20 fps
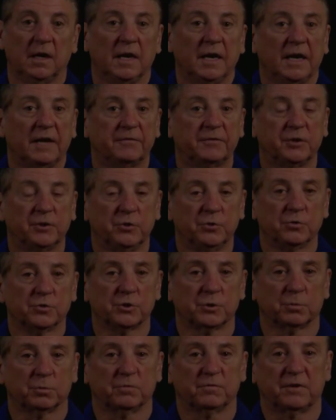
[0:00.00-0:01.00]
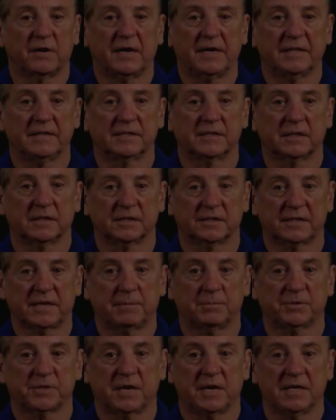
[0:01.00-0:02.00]
If the user provides a
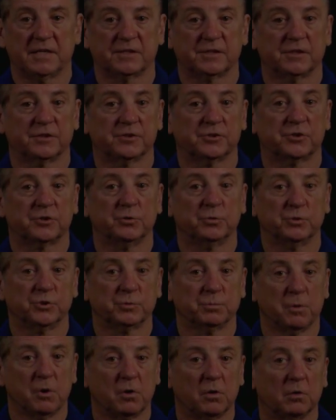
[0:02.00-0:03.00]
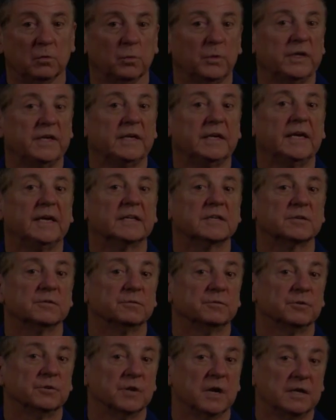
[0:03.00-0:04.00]
step size that's too small, we can get
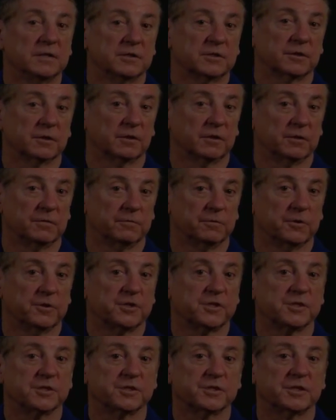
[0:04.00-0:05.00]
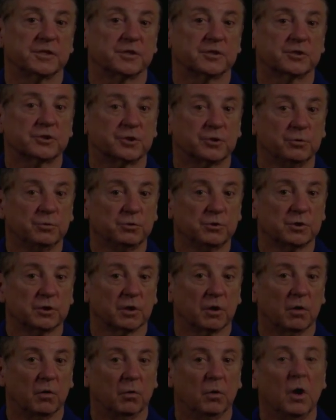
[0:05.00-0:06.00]
convergence that's too
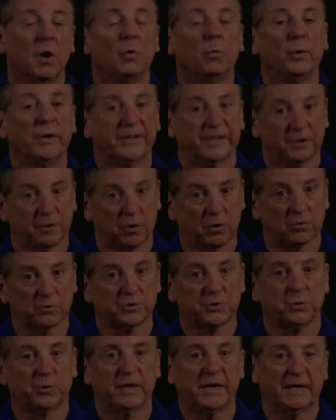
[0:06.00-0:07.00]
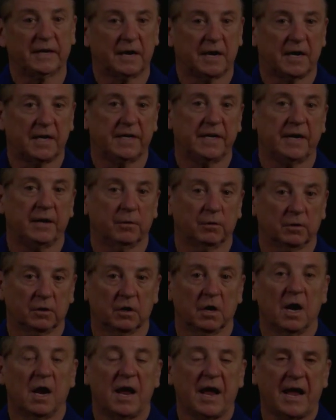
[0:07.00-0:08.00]
slow. We can also get high error,
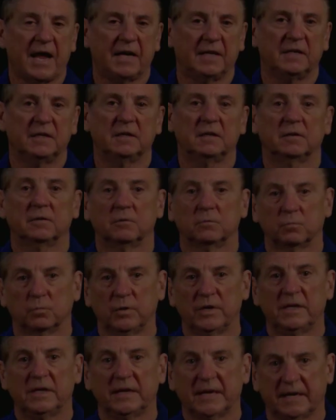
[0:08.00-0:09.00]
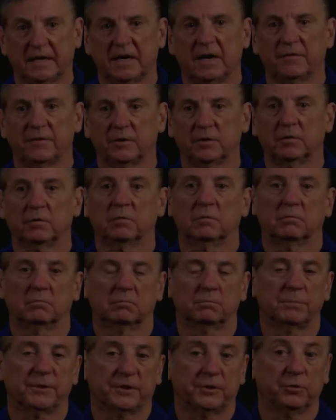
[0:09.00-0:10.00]
and we can get other
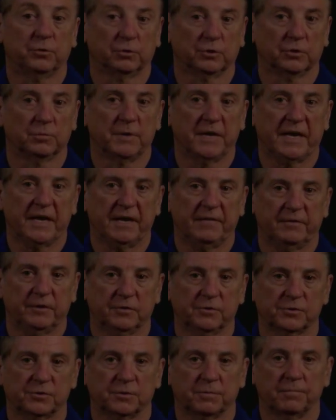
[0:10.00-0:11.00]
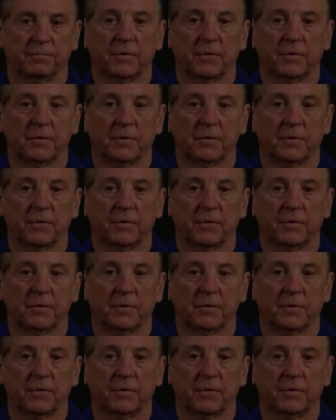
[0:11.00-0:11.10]
peculiar behaviors.